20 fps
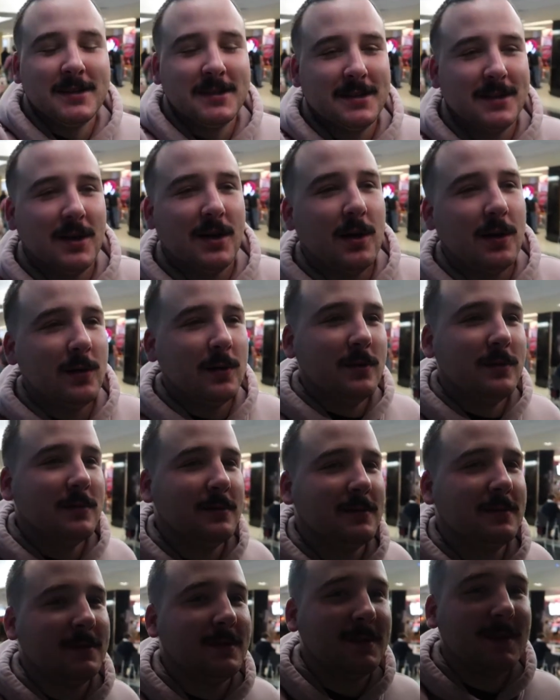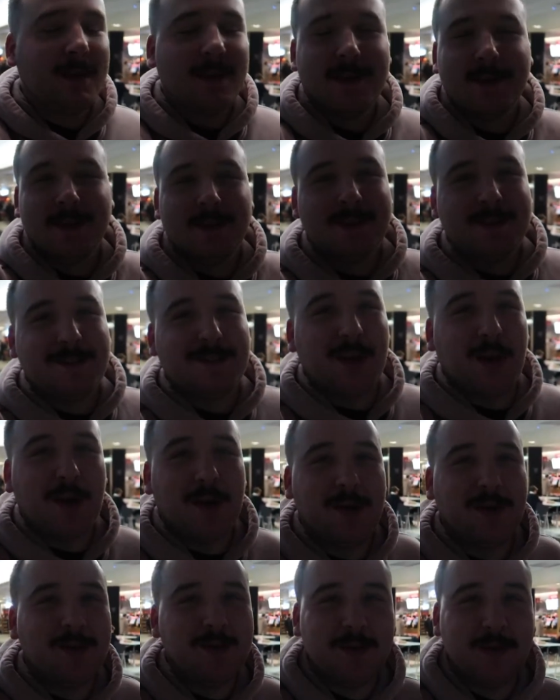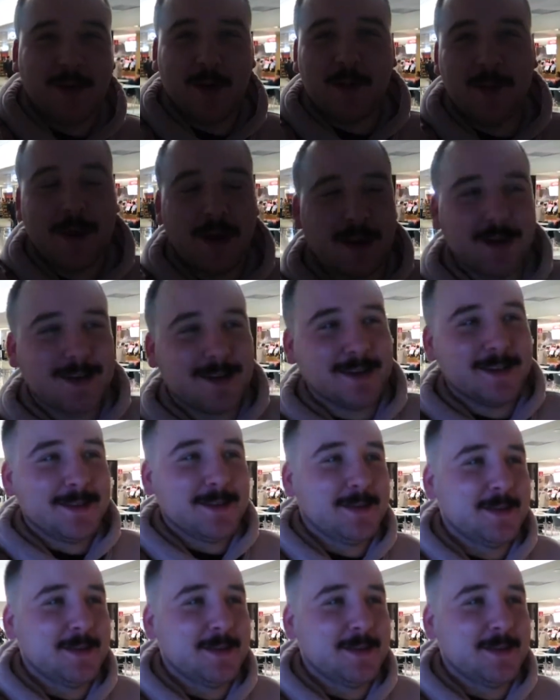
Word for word: so starting to feel better.